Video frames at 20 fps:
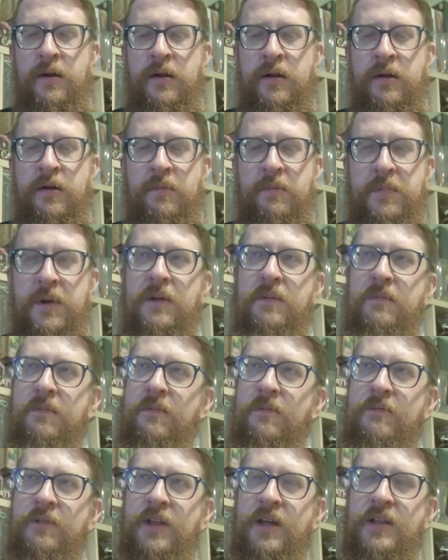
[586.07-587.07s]
But
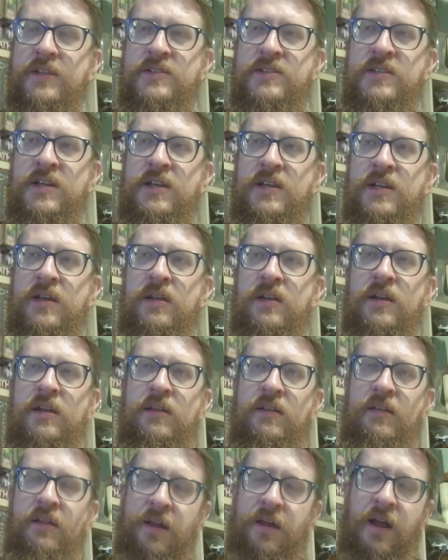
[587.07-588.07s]
with that said,
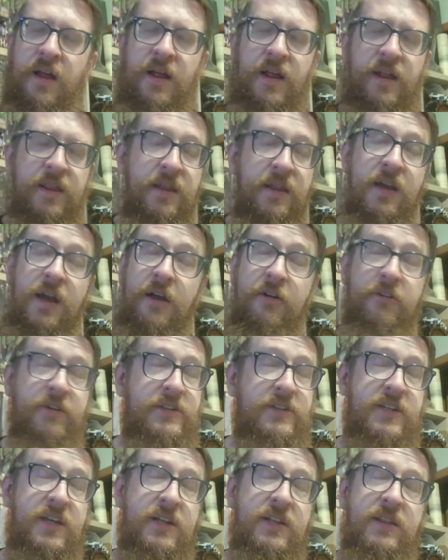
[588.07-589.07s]
I think I already
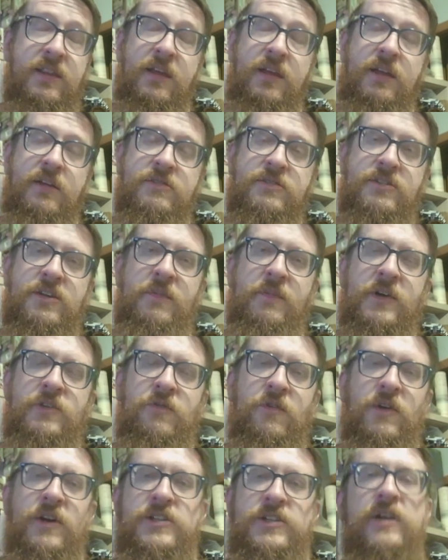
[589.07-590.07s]
said it. Thank you so much for
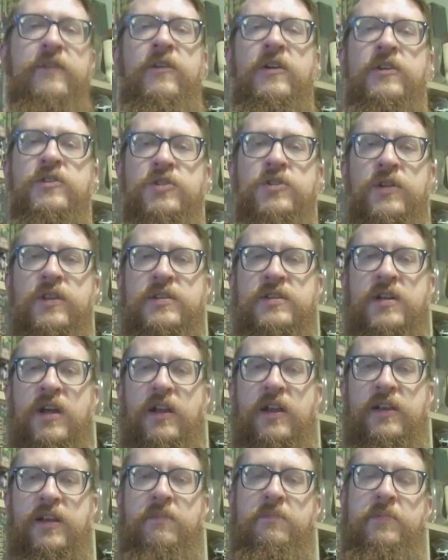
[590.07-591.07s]
watching. If you enjoyed this
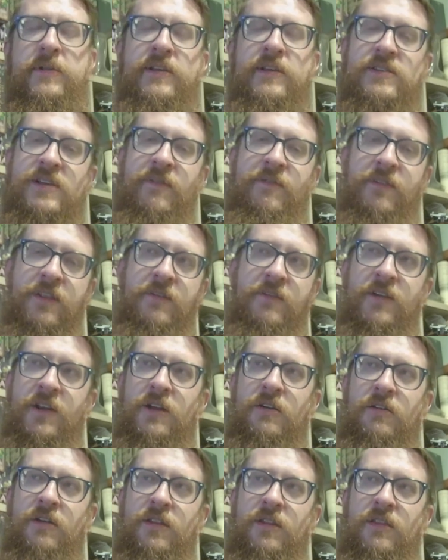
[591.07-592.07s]
content, please give the video
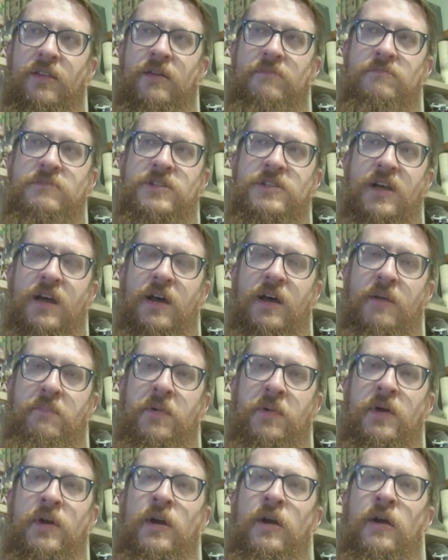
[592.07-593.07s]
a thumbs up.
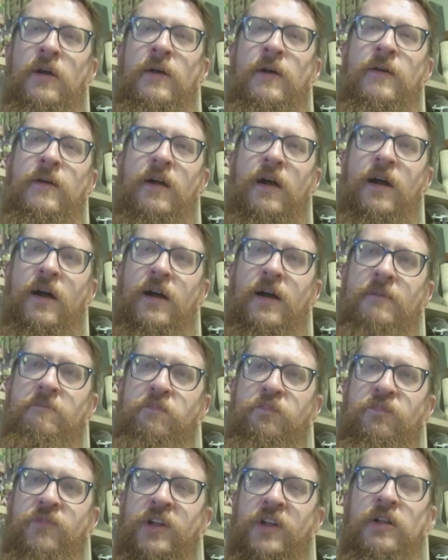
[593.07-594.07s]

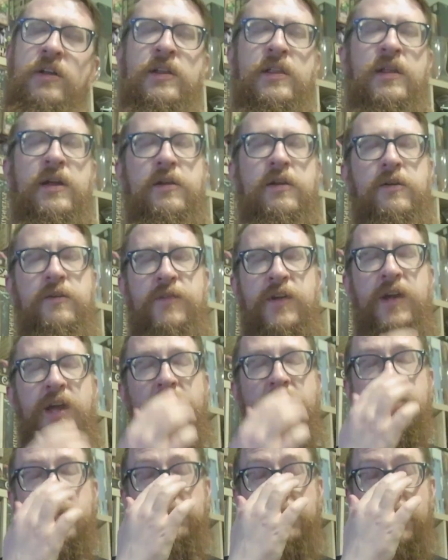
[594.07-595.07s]
Click that
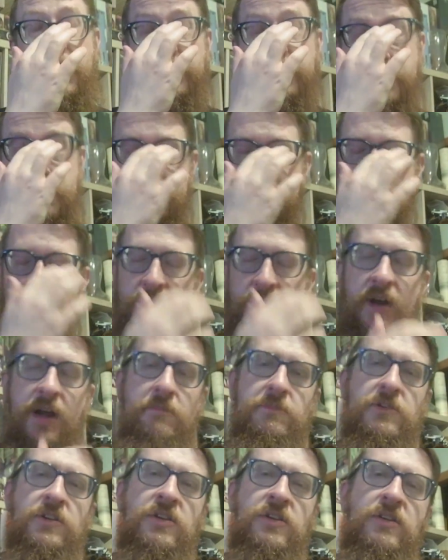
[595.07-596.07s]
notification bell and subscribe.
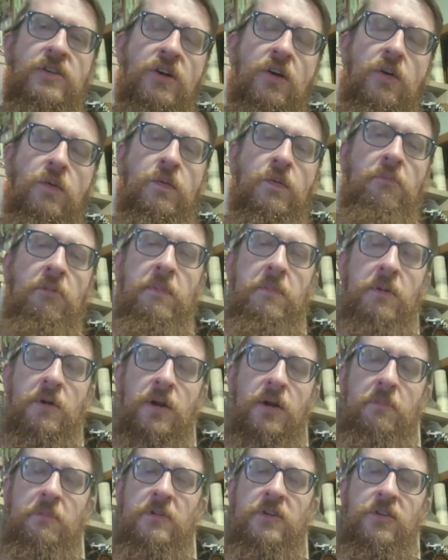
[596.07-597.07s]
Know when we put
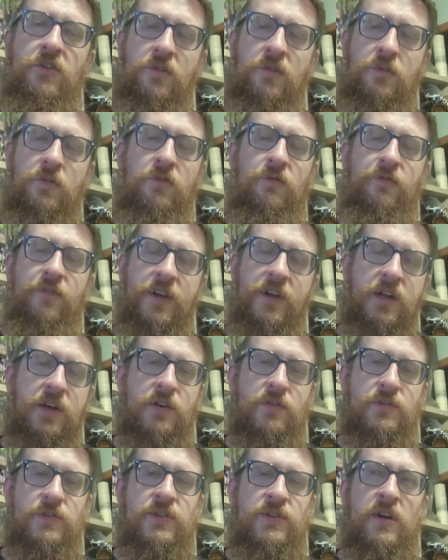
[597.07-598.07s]
up new
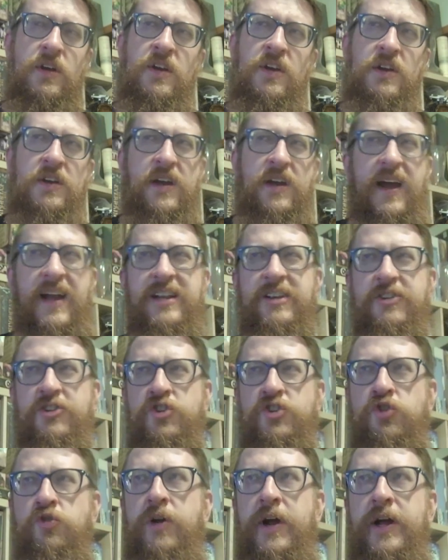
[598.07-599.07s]
videos. I
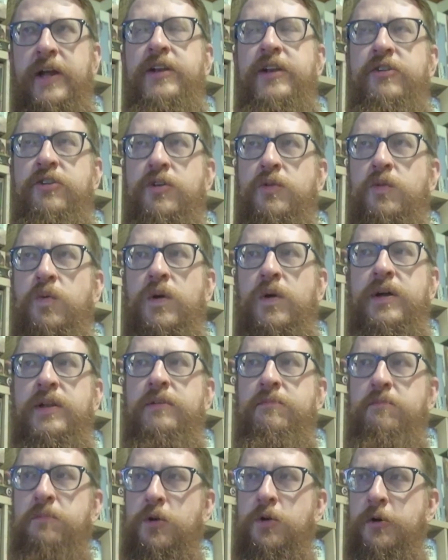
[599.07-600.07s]
try and do one
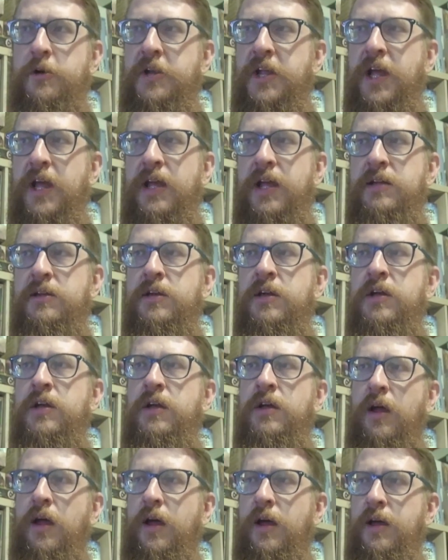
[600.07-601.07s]
per day
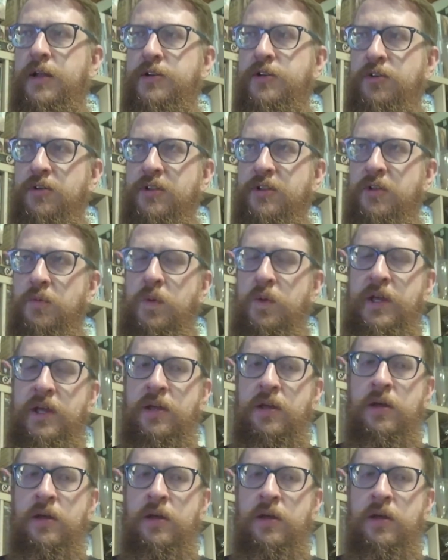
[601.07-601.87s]
during the week.